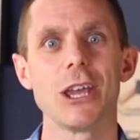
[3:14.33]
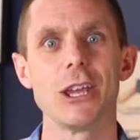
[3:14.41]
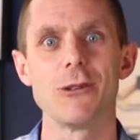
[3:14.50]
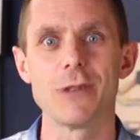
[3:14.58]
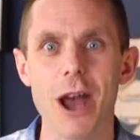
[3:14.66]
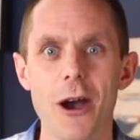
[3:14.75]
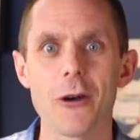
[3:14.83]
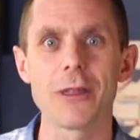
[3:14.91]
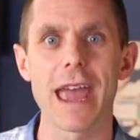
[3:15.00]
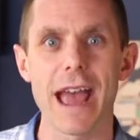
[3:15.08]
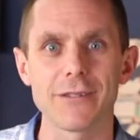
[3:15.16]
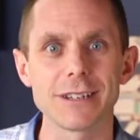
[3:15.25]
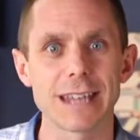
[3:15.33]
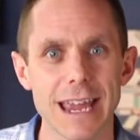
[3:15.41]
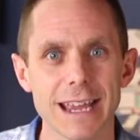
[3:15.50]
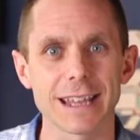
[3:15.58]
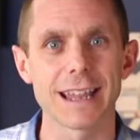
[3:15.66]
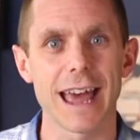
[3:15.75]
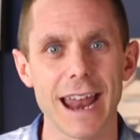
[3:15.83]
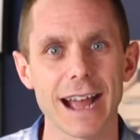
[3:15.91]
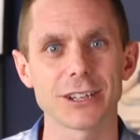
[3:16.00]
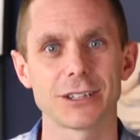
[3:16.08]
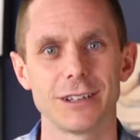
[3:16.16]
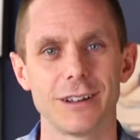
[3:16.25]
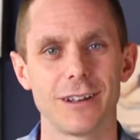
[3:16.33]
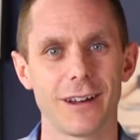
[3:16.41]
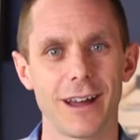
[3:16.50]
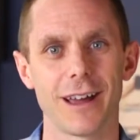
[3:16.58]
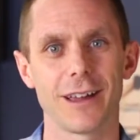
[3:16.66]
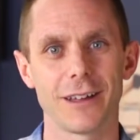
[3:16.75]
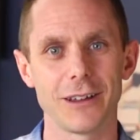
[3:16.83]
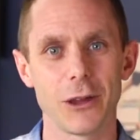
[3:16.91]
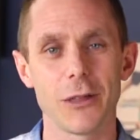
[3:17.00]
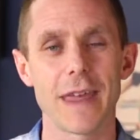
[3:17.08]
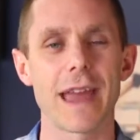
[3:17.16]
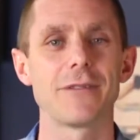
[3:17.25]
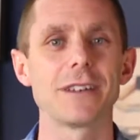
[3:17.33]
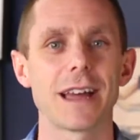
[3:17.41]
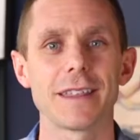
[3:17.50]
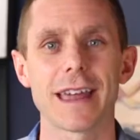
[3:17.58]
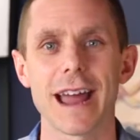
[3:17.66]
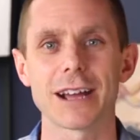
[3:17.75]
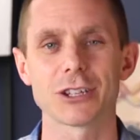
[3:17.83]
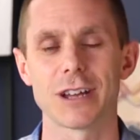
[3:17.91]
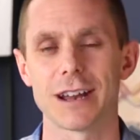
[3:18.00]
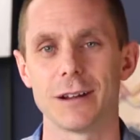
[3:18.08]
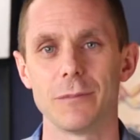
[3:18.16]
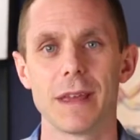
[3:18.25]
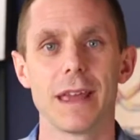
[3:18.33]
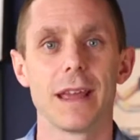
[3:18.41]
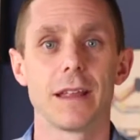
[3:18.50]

You know they haven't taken that action, they haven't done that action item.